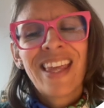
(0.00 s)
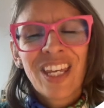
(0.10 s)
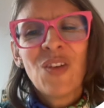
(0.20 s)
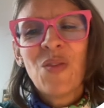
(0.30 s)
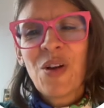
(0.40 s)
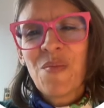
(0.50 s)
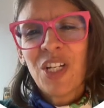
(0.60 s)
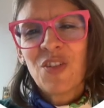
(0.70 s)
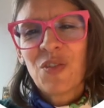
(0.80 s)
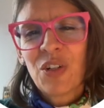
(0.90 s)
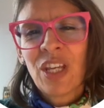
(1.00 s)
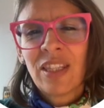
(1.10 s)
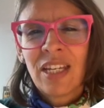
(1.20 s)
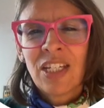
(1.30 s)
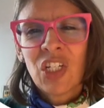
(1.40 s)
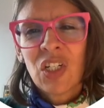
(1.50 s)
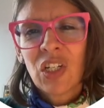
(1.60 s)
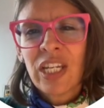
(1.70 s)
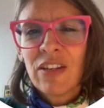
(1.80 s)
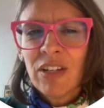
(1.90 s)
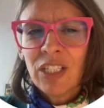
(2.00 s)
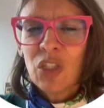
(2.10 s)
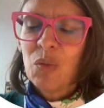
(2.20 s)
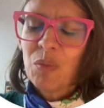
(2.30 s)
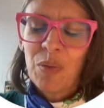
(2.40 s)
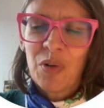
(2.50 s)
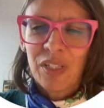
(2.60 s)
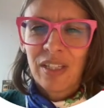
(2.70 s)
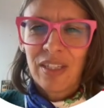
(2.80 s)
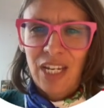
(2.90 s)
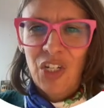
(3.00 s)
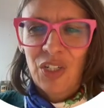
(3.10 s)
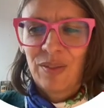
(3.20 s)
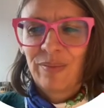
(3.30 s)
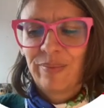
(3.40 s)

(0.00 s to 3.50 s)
thank you very much for the attention given to my presentation.